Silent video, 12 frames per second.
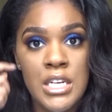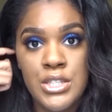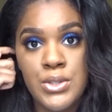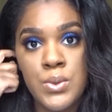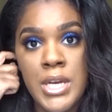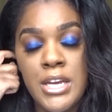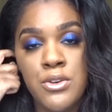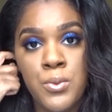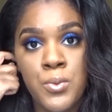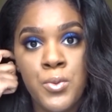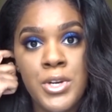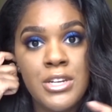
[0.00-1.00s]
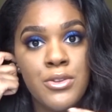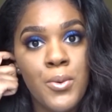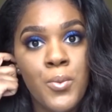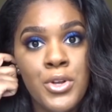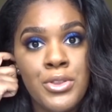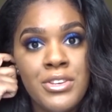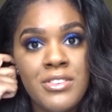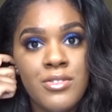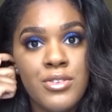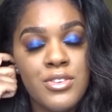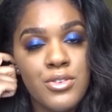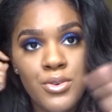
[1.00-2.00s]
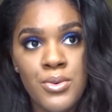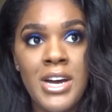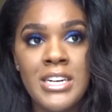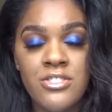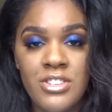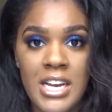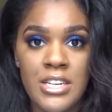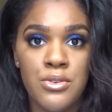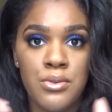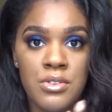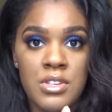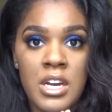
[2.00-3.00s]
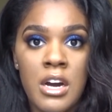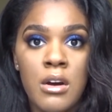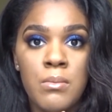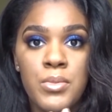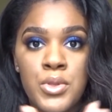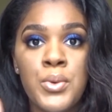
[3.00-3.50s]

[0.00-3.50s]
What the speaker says: So yeah, you really don't want to scratch like your scalp